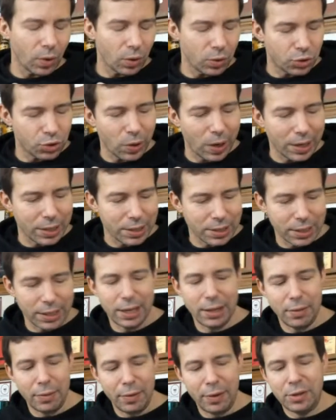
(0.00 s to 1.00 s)
trying to
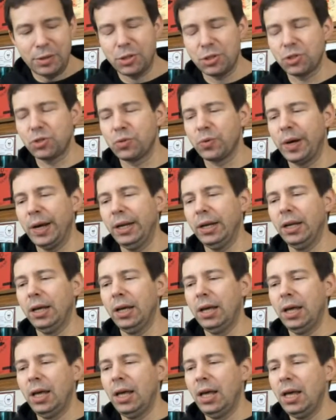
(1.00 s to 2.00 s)
get things just right,
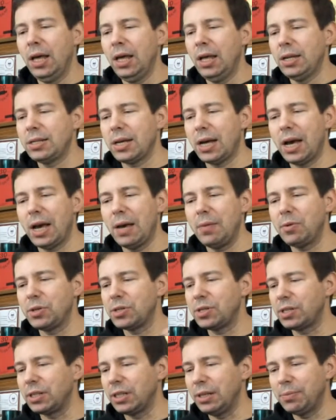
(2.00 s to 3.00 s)
time
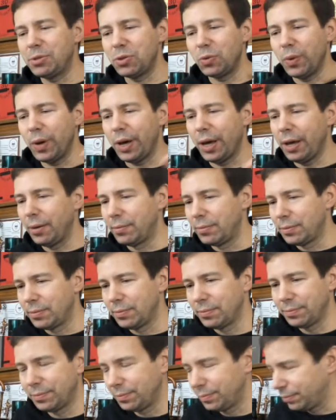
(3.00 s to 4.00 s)
just slips away.
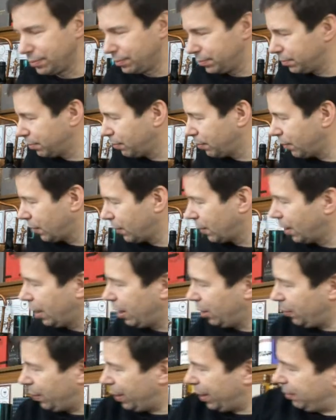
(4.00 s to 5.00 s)

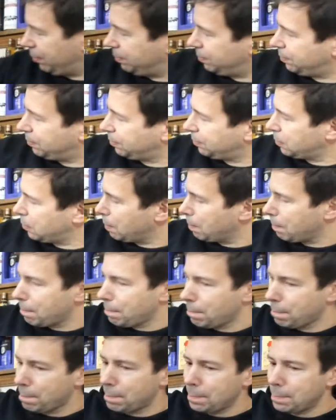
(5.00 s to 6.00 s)
Anyway,
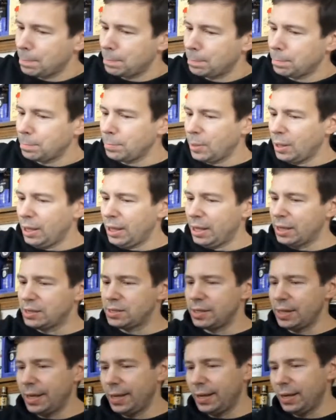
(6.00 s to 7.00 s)

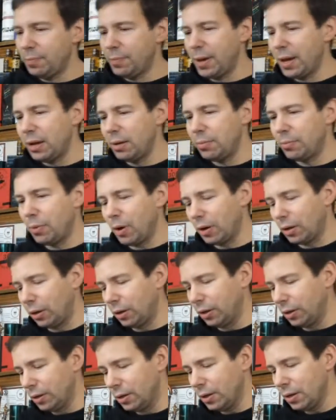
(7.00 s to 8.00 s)
yes, the independent
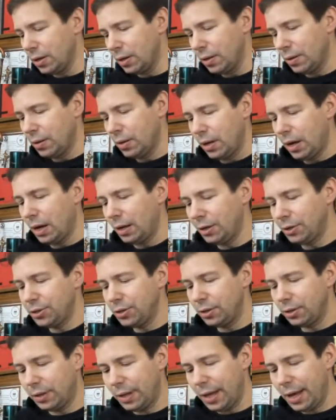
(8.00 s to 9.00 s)
bottler,
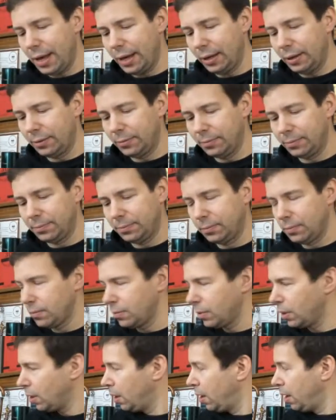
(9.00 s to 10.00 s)
Hunter Laing.
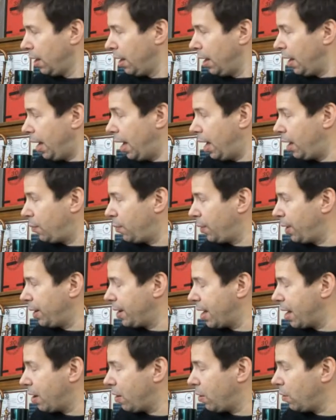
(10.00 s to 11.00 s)
And right
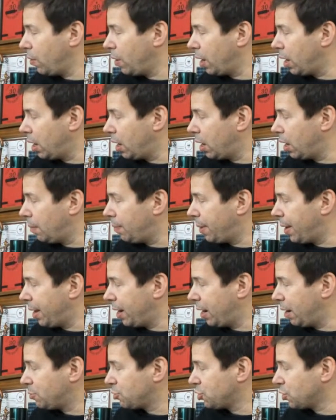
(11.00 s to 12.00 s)
now,
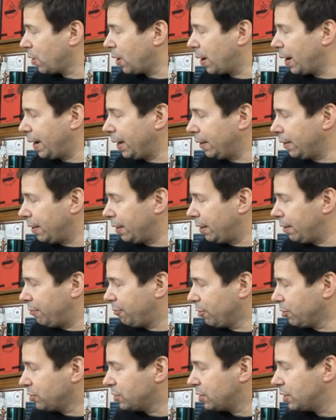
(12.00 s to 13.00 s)
Ben, I'm trying the
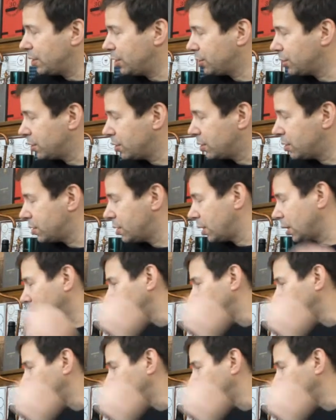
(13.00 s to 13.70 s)
first edition's